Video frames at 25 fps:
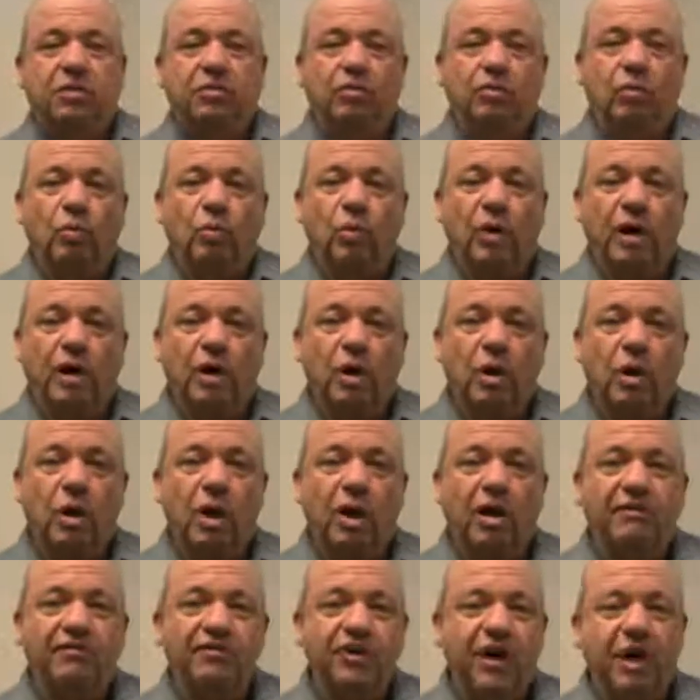what are
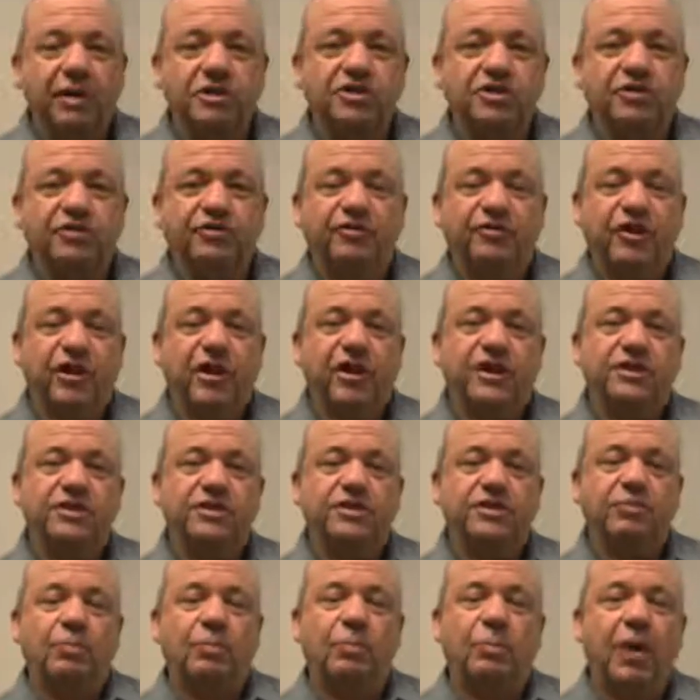called vulture
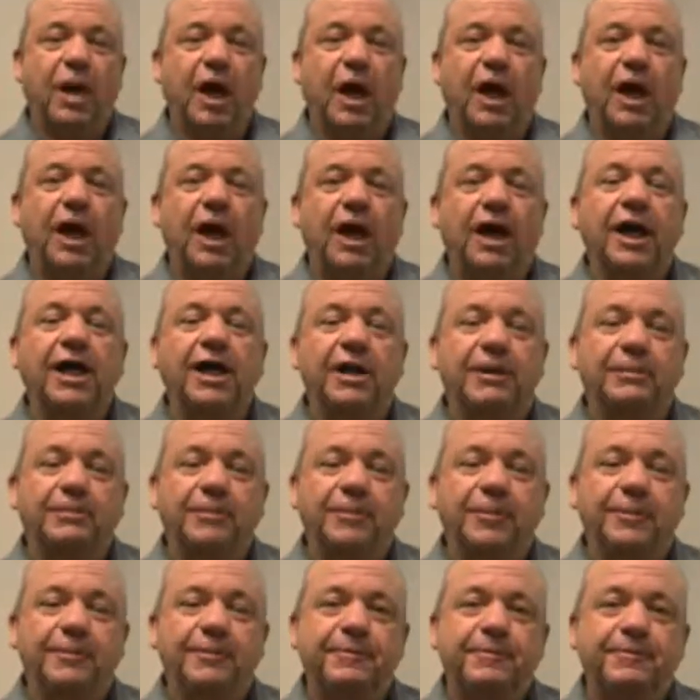funds bought up
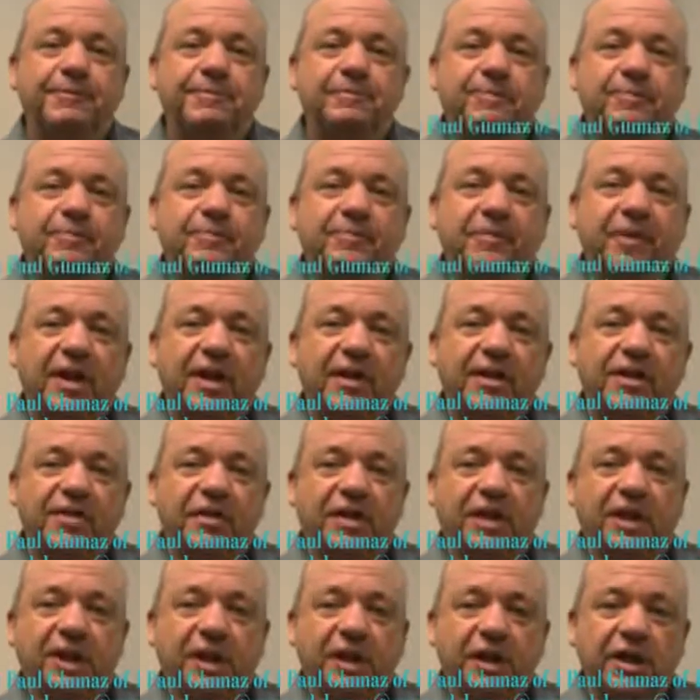
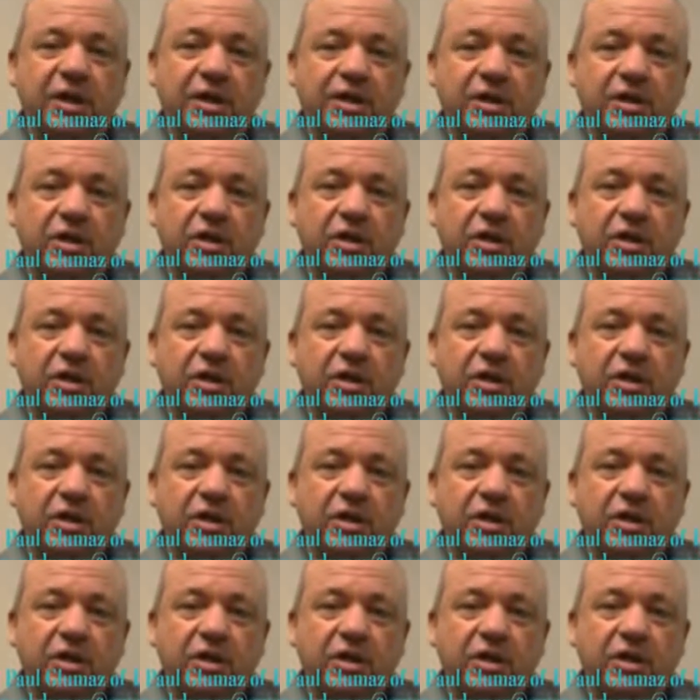the